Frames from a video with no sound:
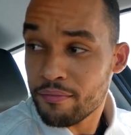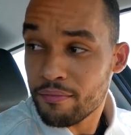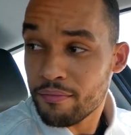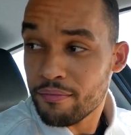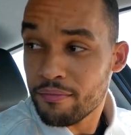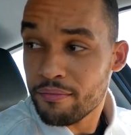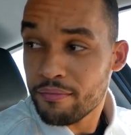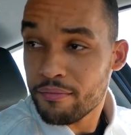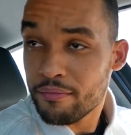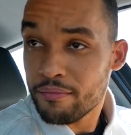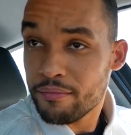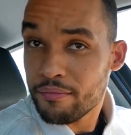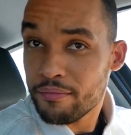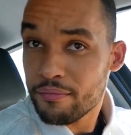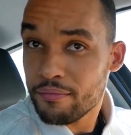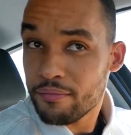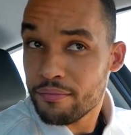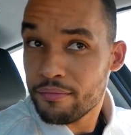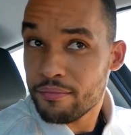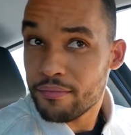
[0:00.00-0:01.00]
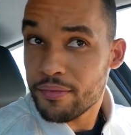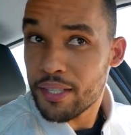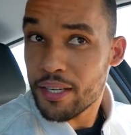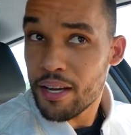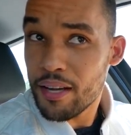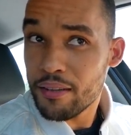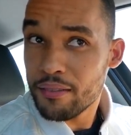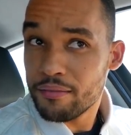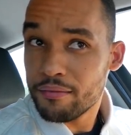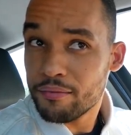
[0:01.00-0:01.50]
Mm-hmm. Did
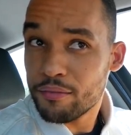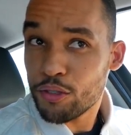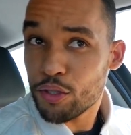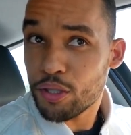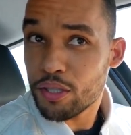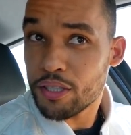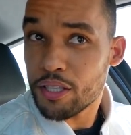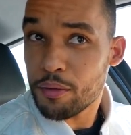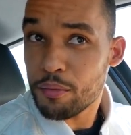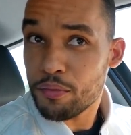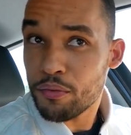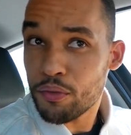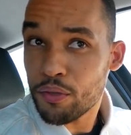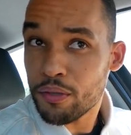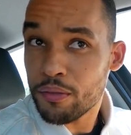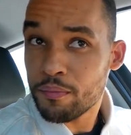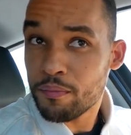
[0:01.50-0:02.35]
I? Or the day before?